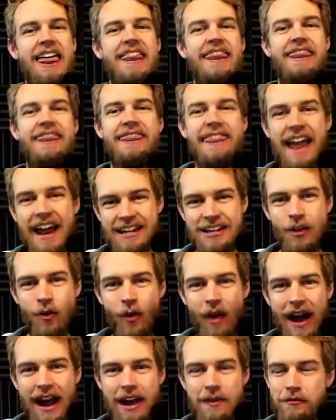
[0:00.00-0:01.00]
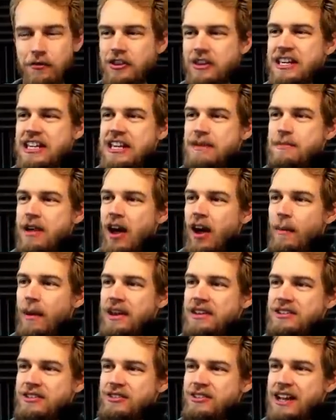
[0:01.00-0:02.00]
Thank you, Wyatt, for the email, my
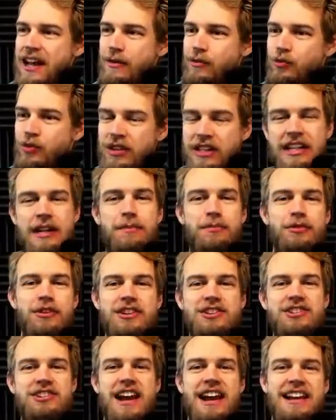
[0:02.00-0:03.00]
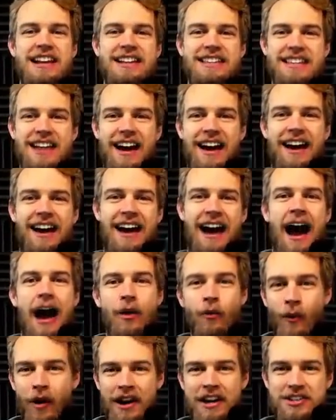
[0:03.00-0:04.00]
dude. I really appreciate it. Uh, I
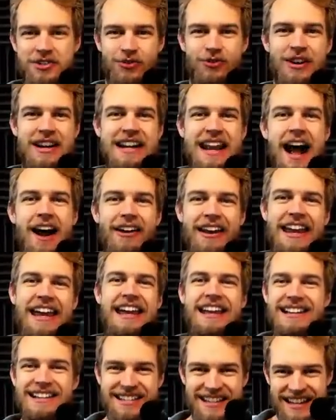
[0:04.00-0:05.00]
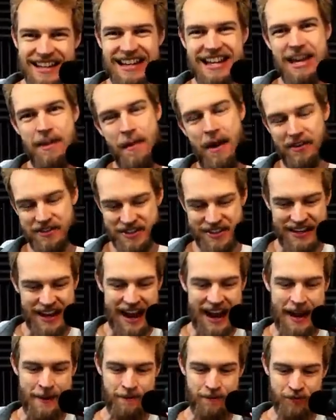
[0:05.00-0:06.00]
wanted to read out his email
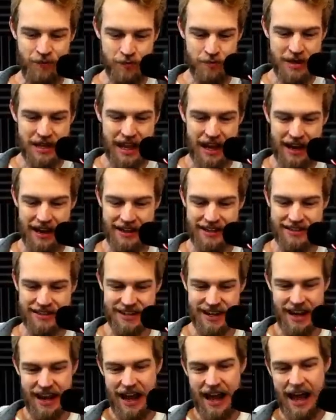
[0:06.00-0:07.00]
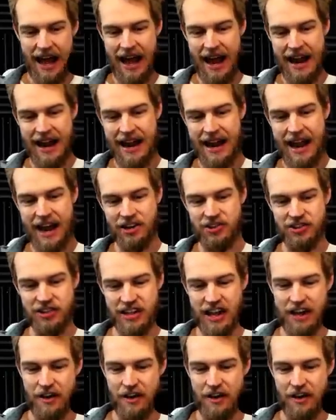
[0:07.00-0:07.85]
today because I actually got